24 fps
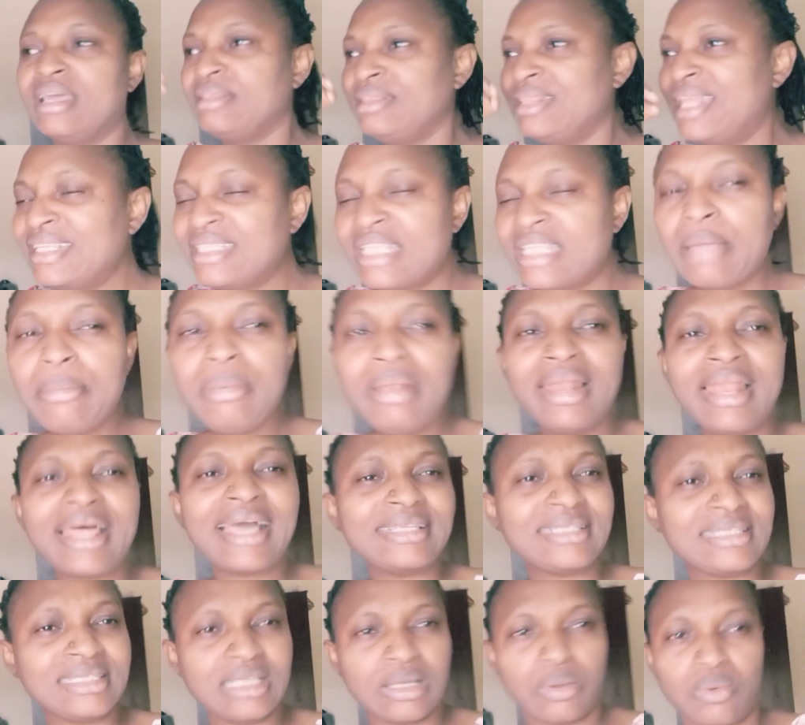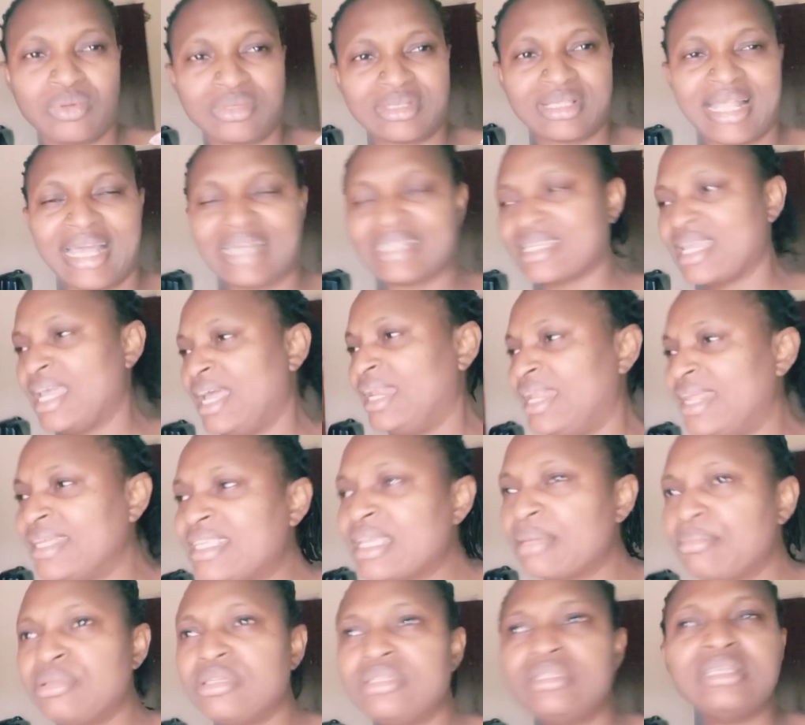Let there be light, there was light. Let
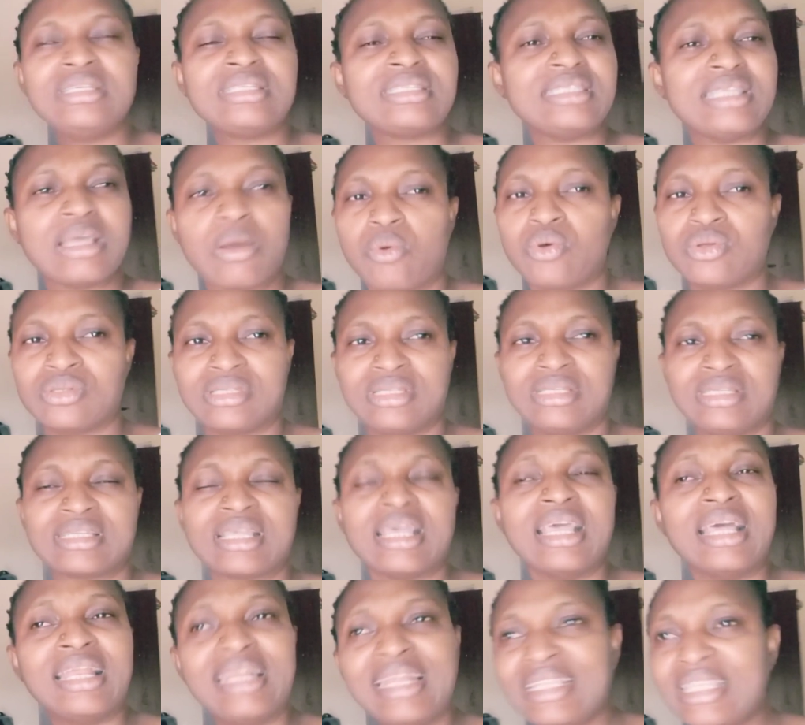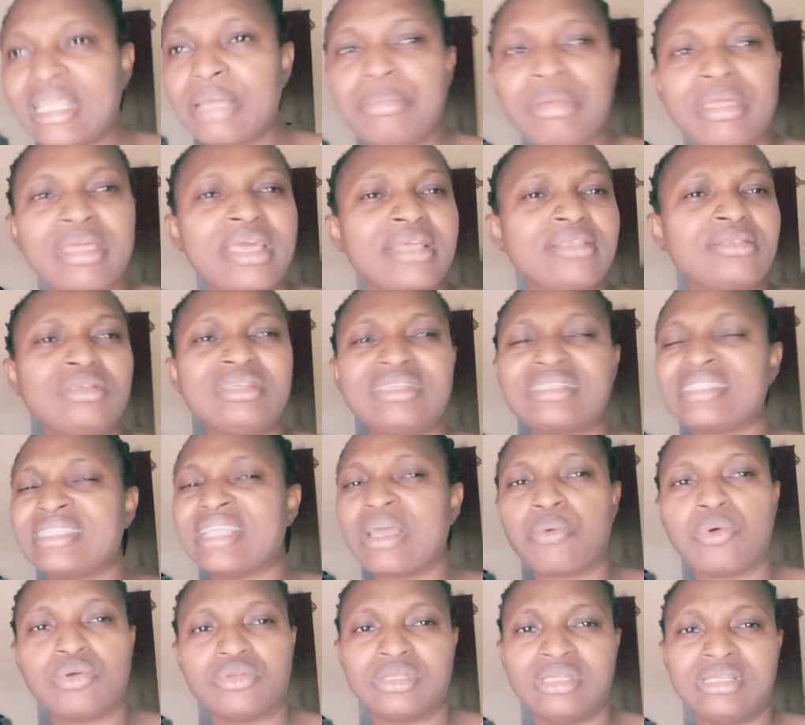there be this, there was this. Let there be this,
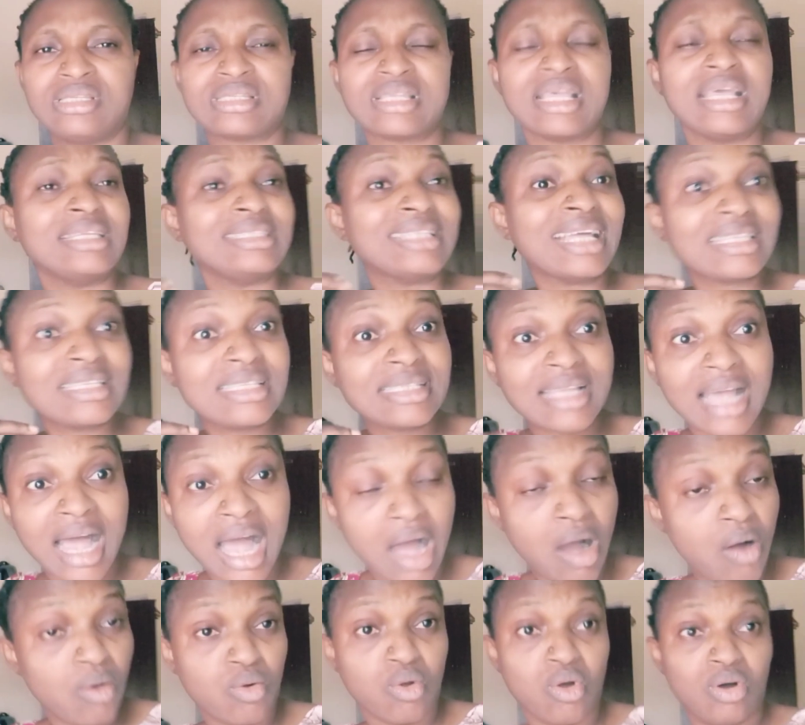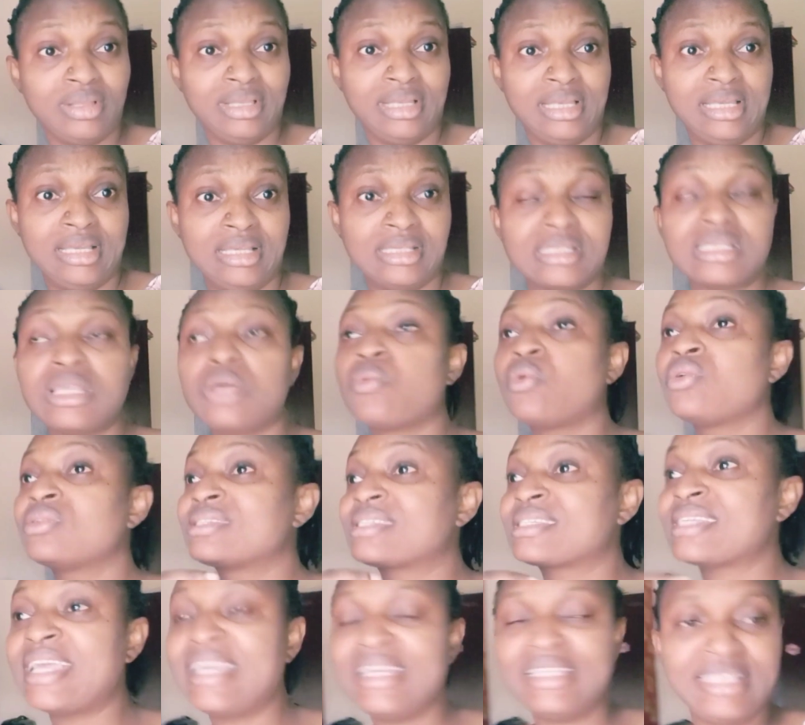there was this. That is how God is. He was
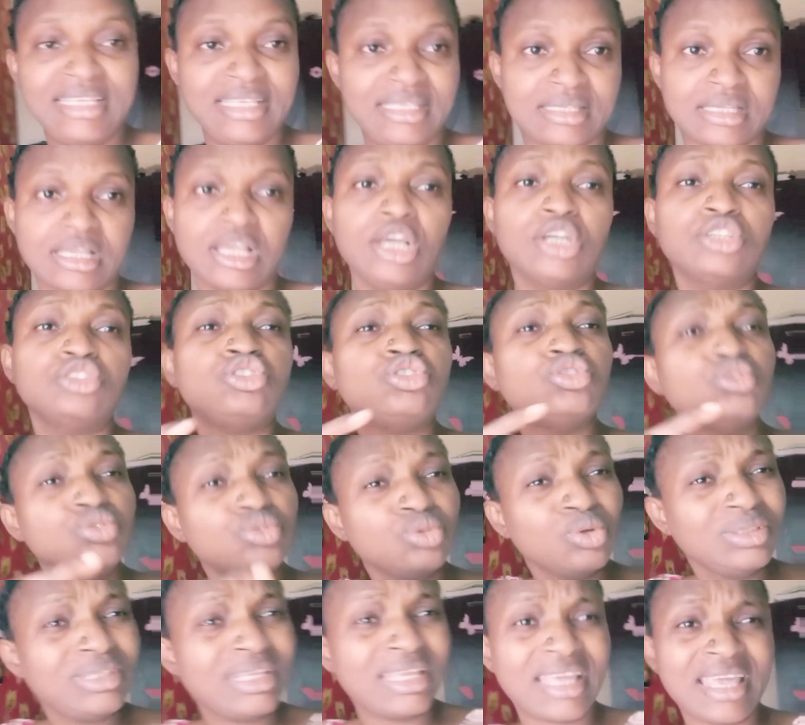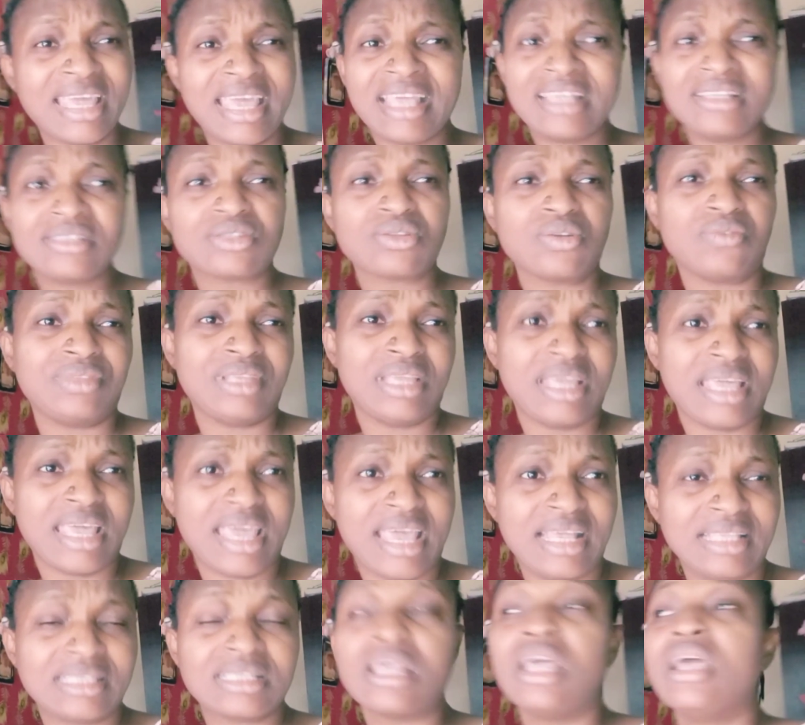saying it. Did you know the ends of the
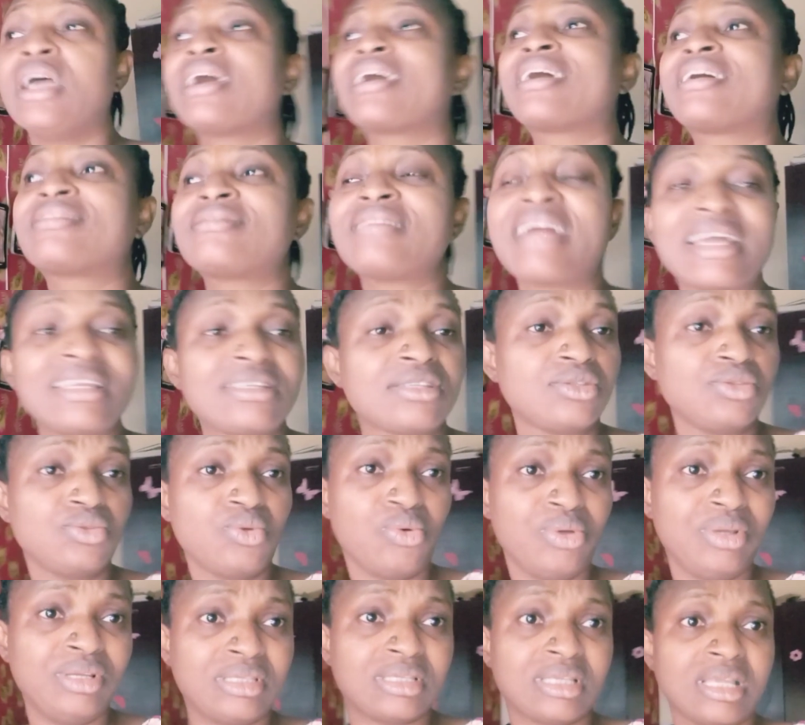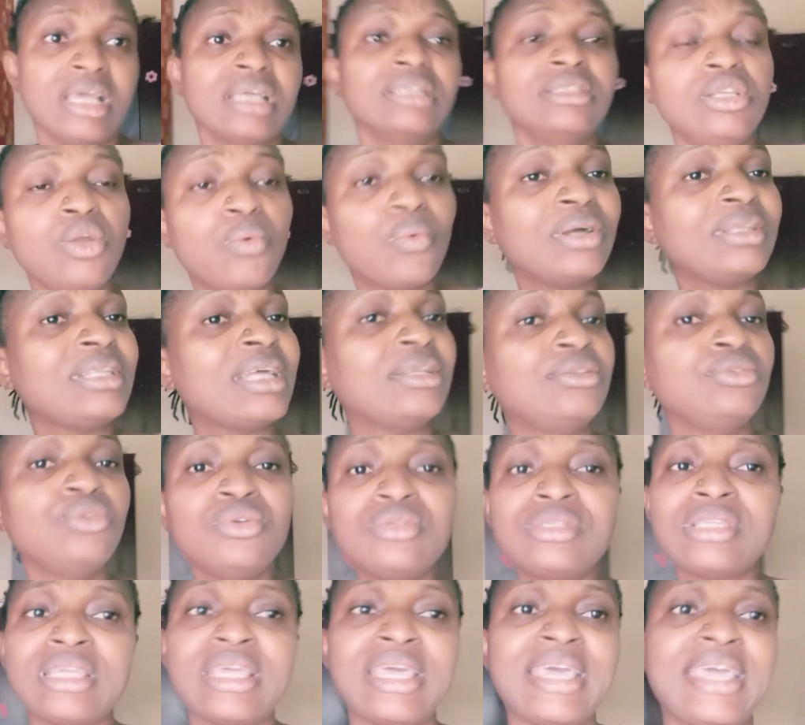earth? Christ knows it. The one that
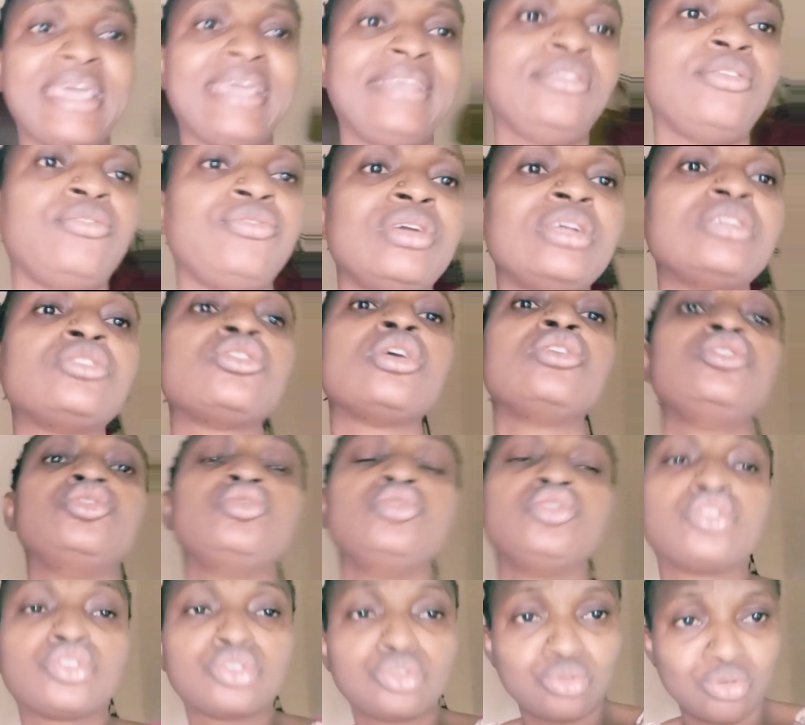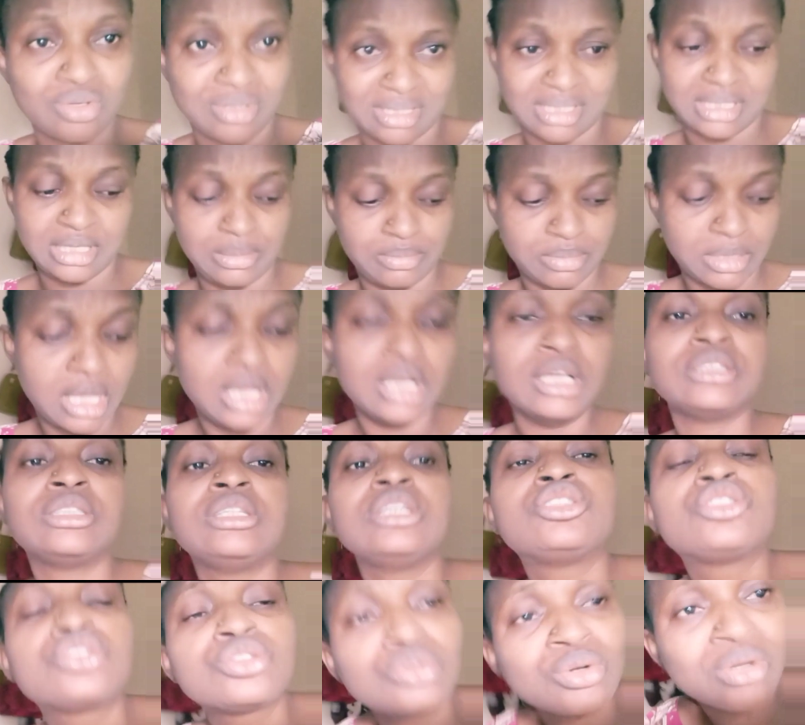knows the end of the earth, you should trust him.
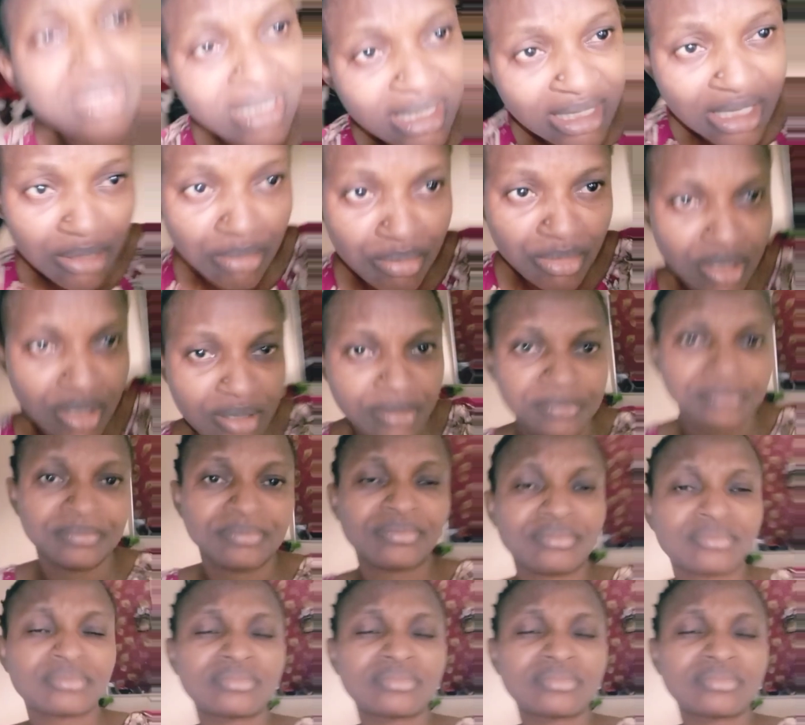They trust in me,